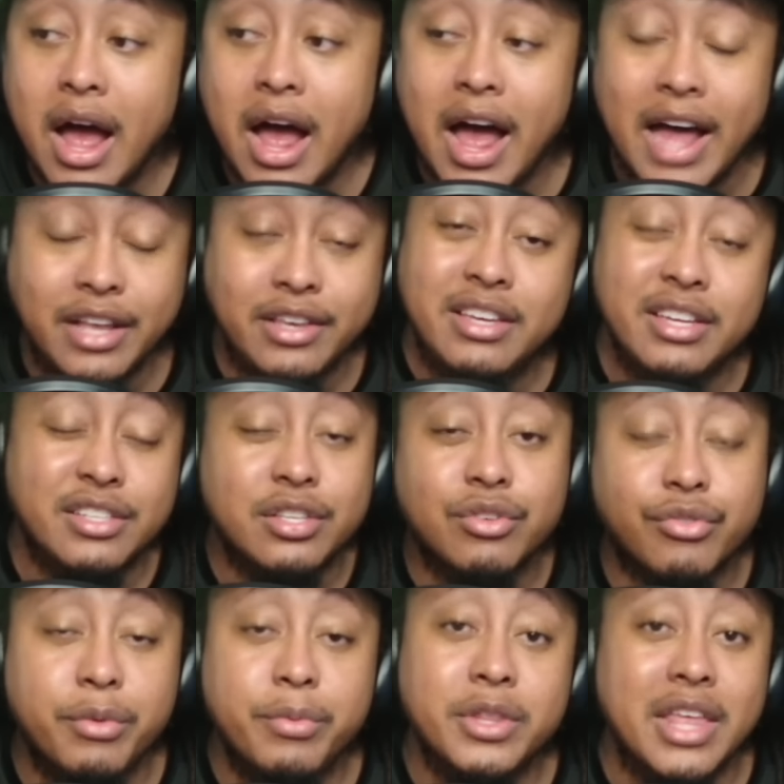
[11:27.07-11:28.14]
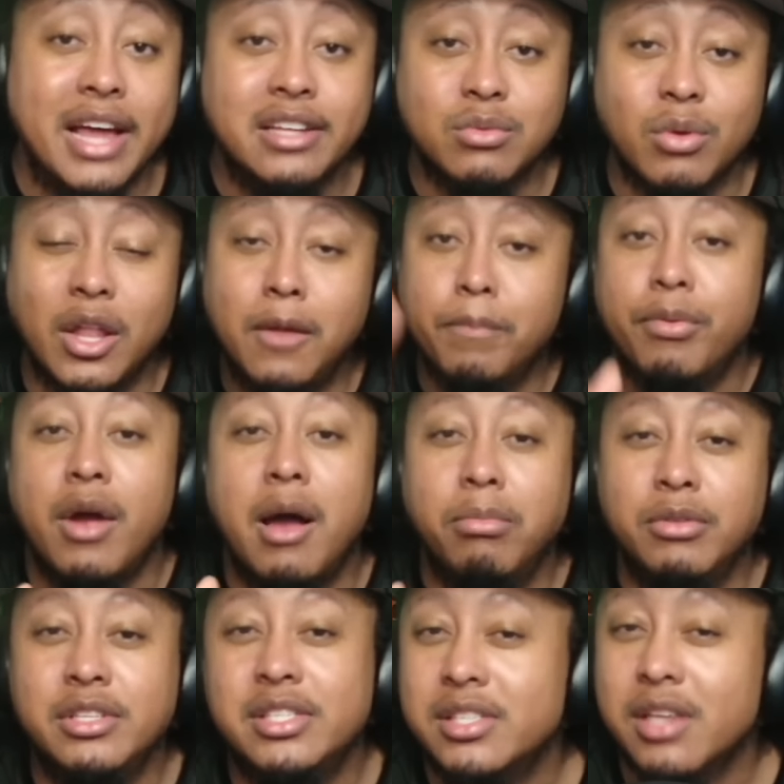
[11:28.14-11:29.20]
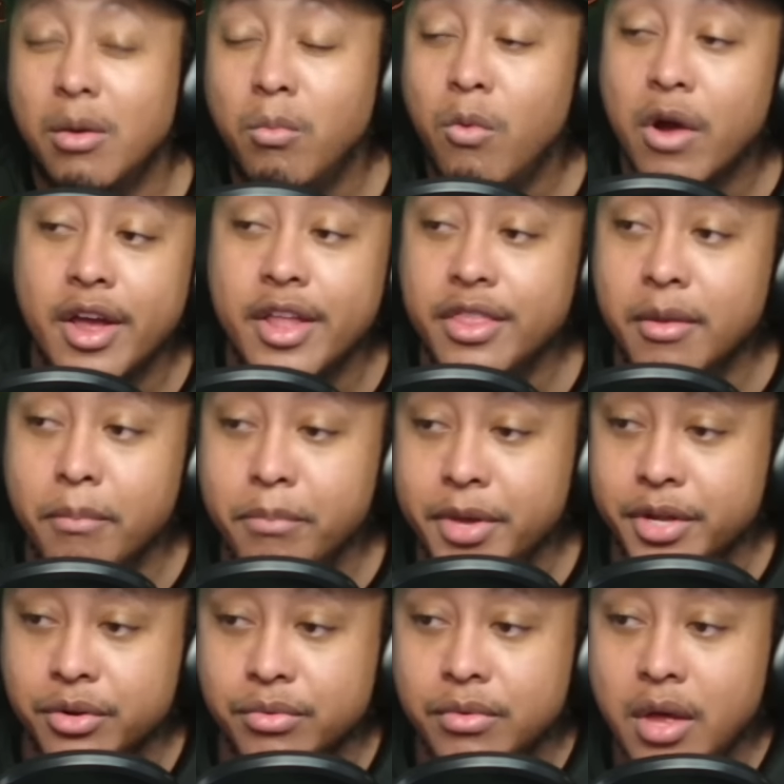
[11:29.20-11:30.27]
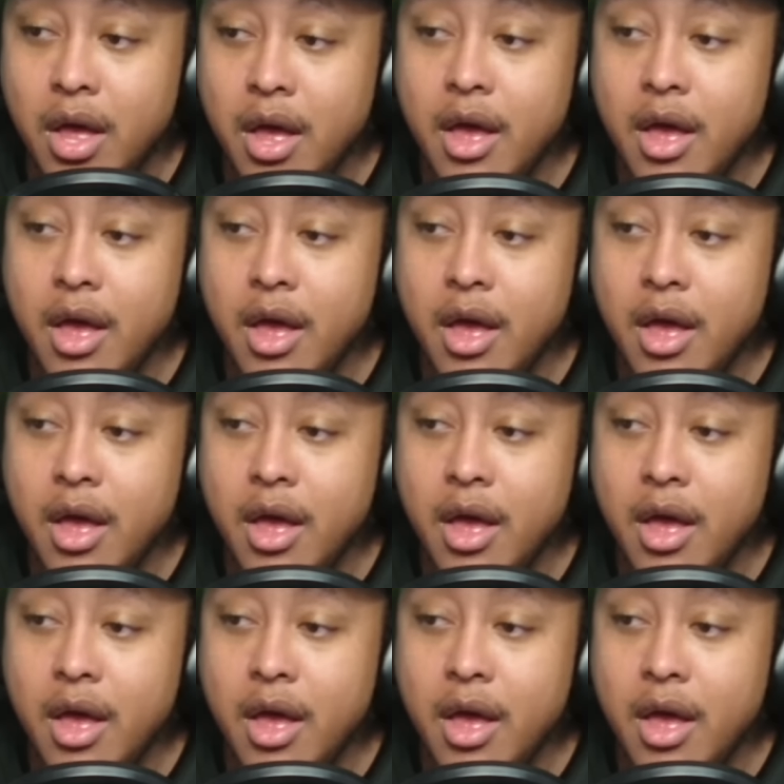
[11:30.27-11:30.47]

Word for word: I disagree with that as well. I'm probably somewhere in the middle.